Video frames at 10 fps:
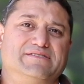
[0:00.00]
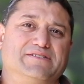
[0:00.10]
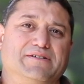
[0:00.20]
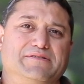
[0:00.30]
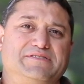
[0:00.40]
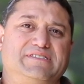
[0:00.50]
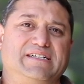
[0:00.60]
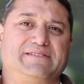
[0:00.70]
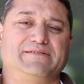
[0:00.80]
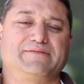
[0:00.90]
So
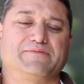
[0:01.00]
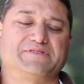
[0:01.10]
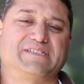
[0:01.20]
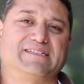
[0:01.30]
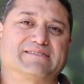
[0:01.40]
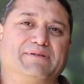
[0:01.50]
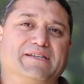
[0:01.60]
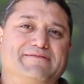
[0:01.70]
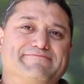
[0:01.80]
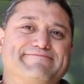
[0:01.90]
stay tuned, we'll see you next month.